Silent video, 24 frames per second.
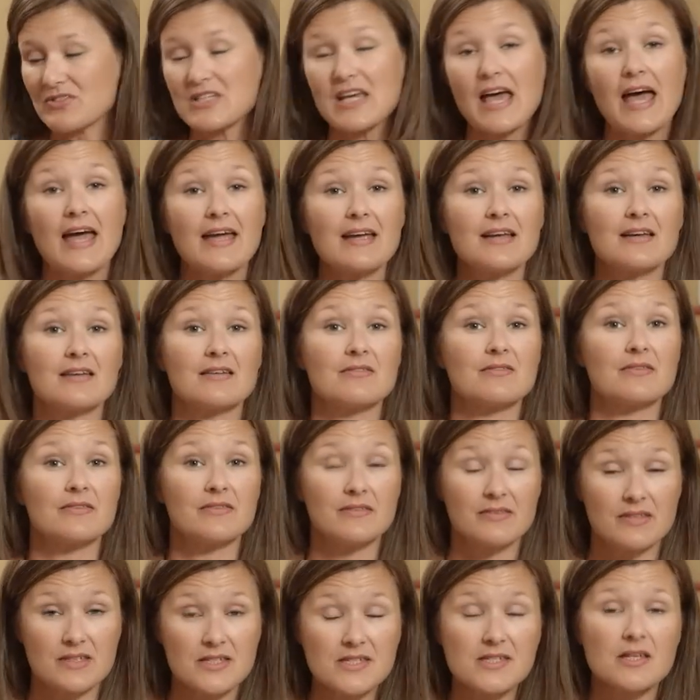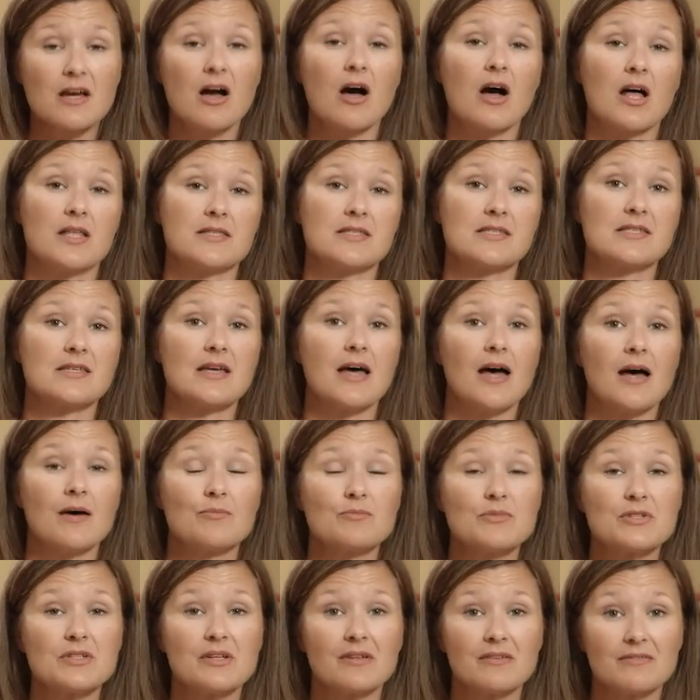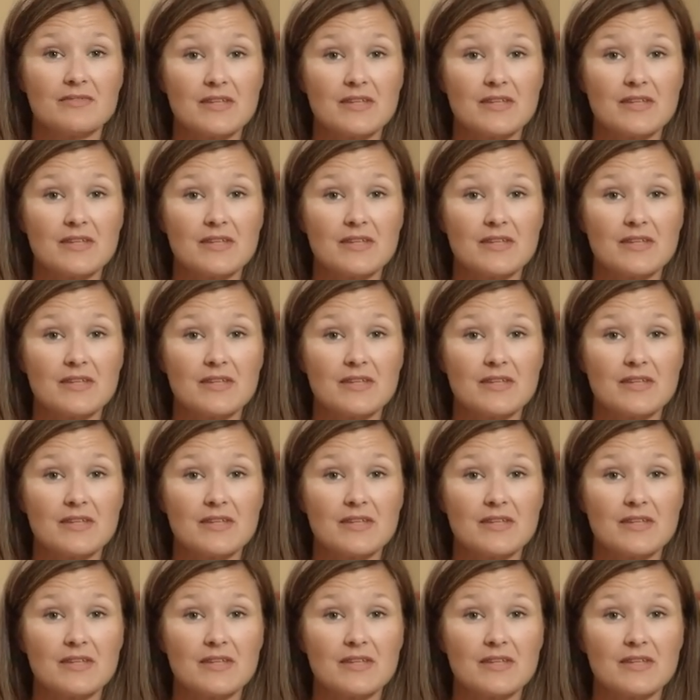taken this concept